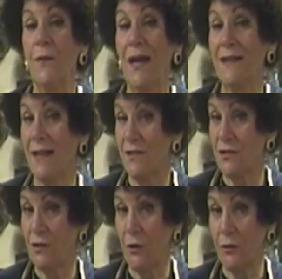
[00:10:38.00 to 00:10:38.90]
I like
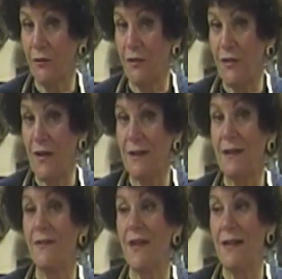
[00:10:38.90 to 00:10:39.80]
to start off
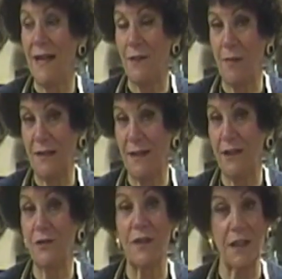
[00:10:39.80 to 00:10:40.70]
thick and then add my
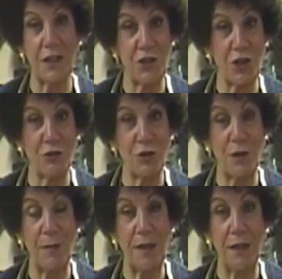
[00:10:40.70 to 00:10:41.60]
layers like I showed you
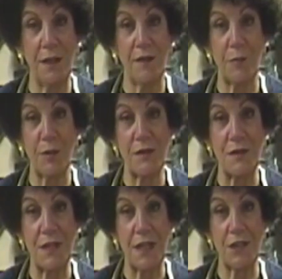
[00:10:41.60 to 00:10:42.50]
at the beginning of the
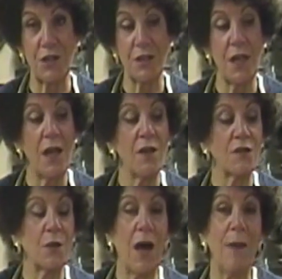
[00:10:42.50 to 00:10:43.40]
presentation.
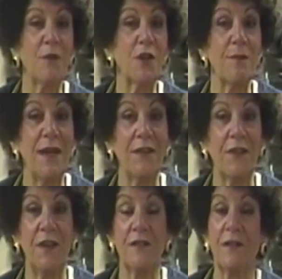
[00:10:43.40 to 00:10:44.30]
So I'm going to
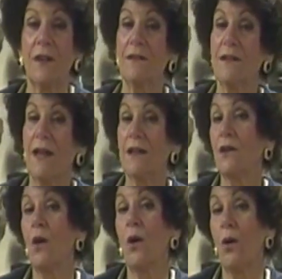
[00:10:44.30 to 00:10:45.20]
make this
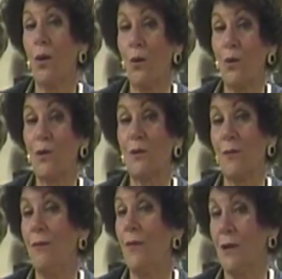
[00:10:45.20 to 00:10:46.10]
like whole
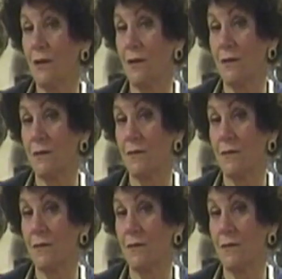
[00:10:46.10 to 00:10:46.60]
milk.